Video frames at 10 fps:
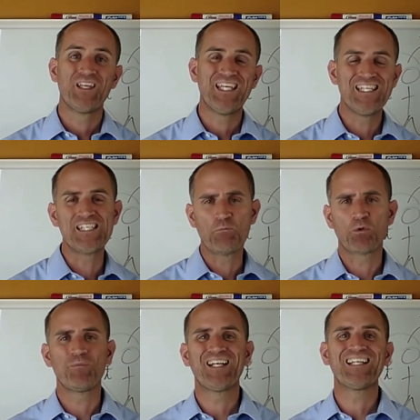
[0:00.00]
he's
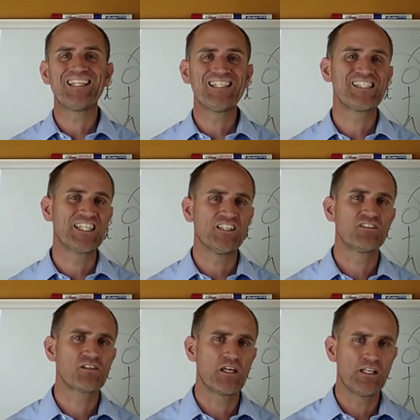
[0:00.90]
implementing these
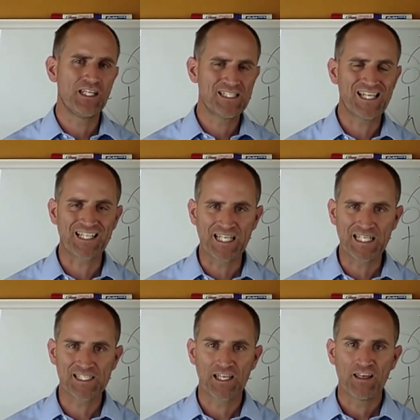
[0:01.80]
skills and these
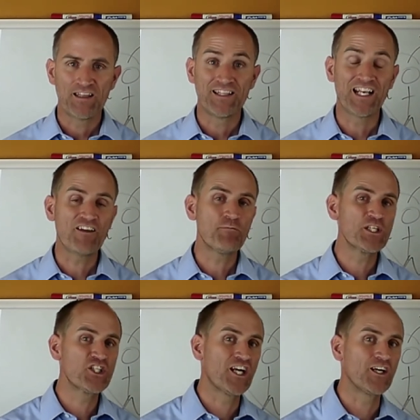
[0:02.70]
techniques that I've been
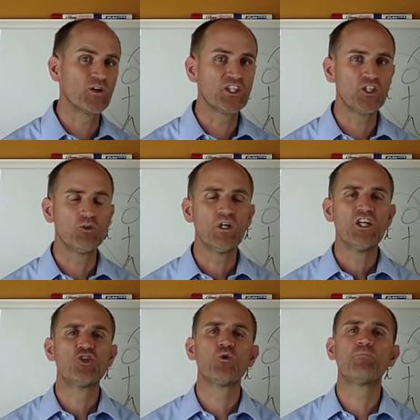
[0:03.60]
sharing with you
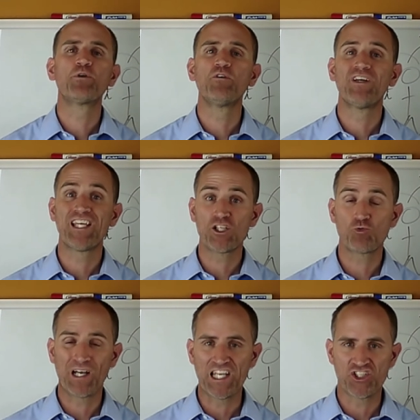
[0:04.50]
to improve his
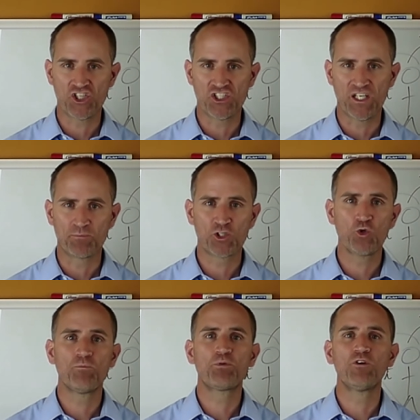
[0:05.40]
relationships, to
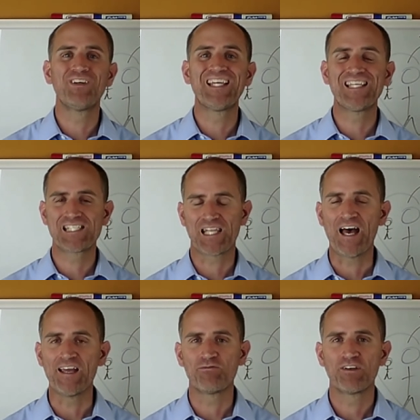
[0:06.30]
improve his
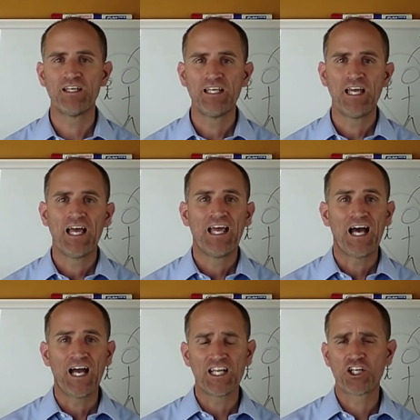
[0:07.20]
life.
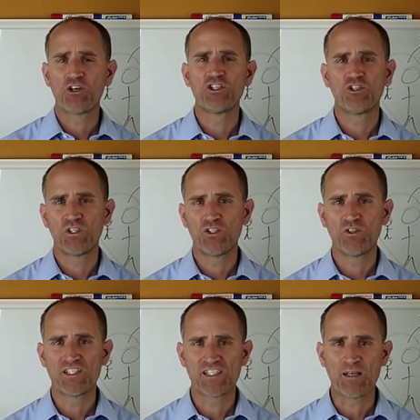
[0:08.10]
I encourage you to do
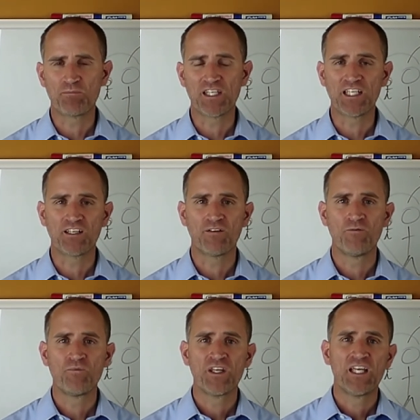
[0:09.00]
the same thing.
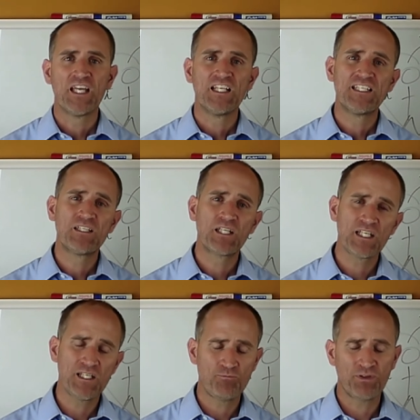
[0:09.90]

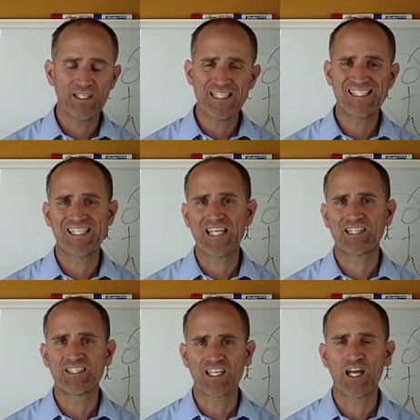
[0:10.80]
Please take
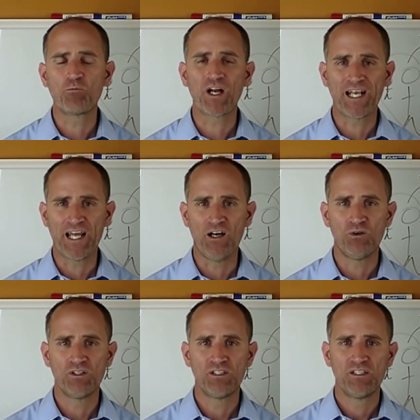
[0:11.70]
the time right now.